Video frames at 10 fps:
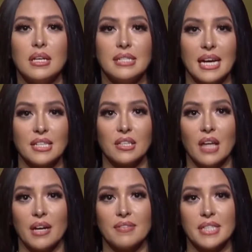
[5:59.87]
It takes a
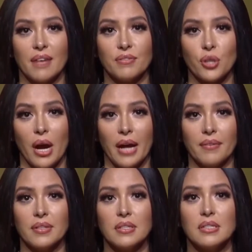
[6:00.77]
lot of self-drive,
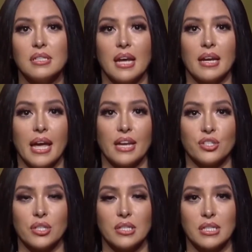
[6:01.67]

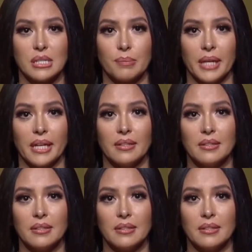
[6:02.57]
dedication, and discipline.